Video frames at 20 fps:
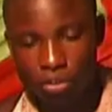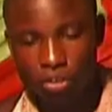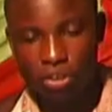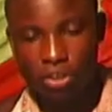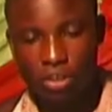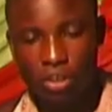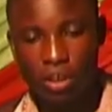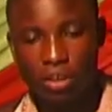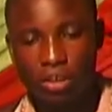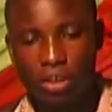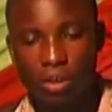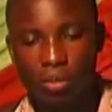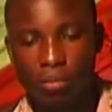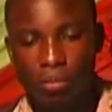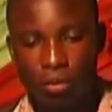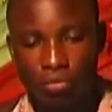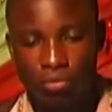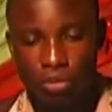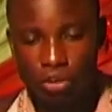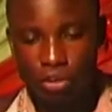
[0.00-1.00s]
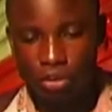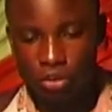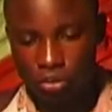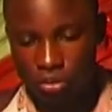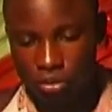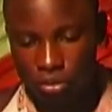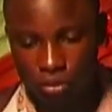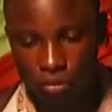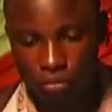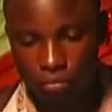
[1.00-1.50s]
us in the name of
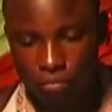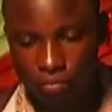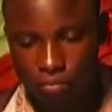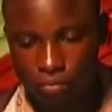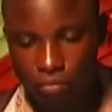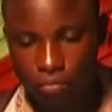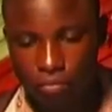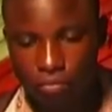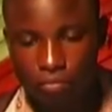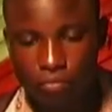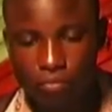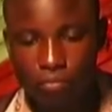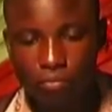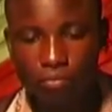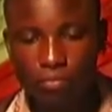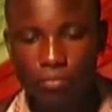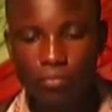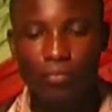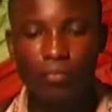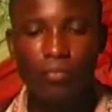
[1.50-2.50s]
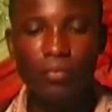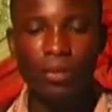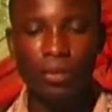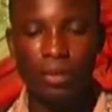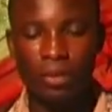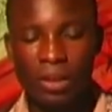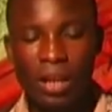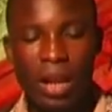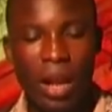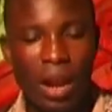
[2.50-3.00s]
Jesus.
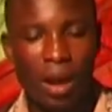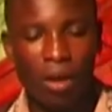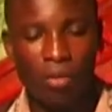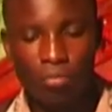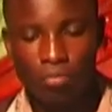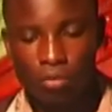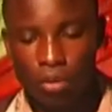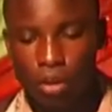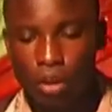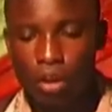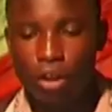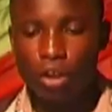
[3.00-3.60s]
Now,